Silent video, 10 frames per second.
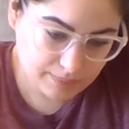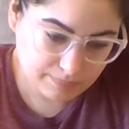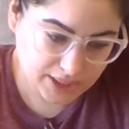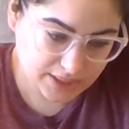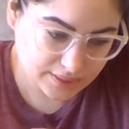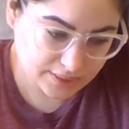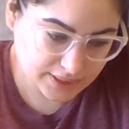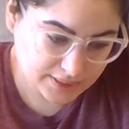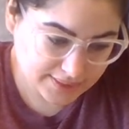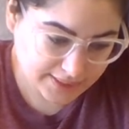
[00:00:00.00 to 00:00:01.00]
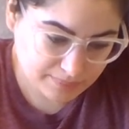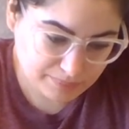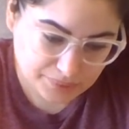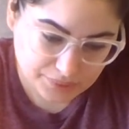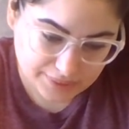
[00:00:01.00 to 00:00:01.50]
Because on the
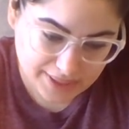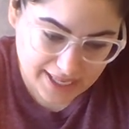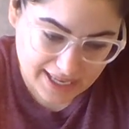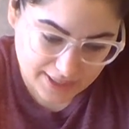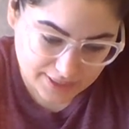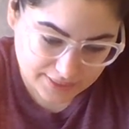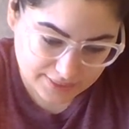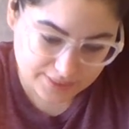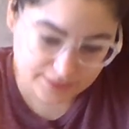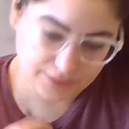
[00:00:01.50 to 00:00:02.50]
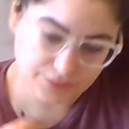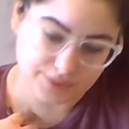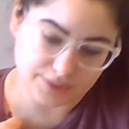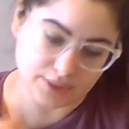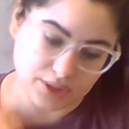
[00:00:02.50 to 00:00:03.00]
example, it
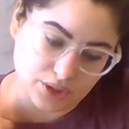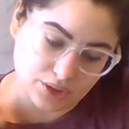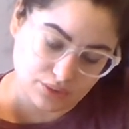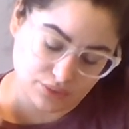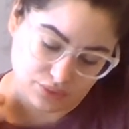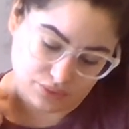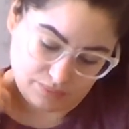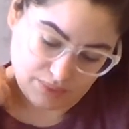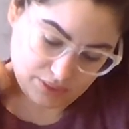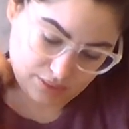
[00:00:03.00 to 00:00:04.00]
uses a cube.